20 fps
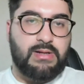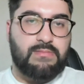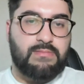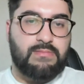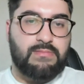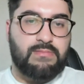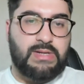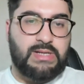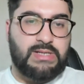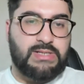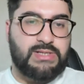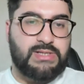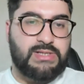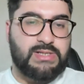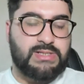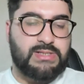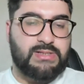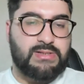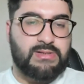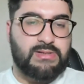Macy
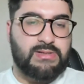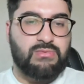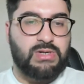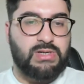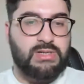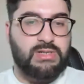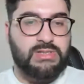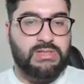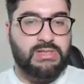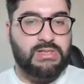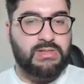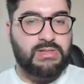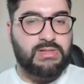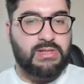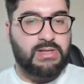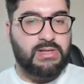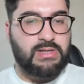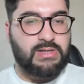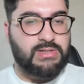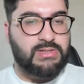Chesson,
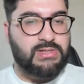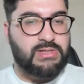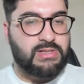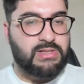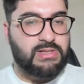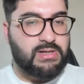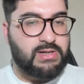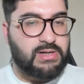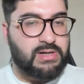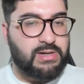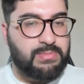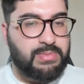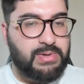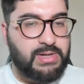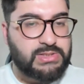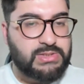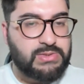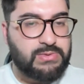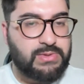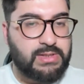she's not gonna
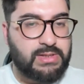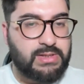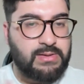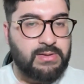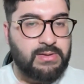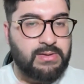box with her.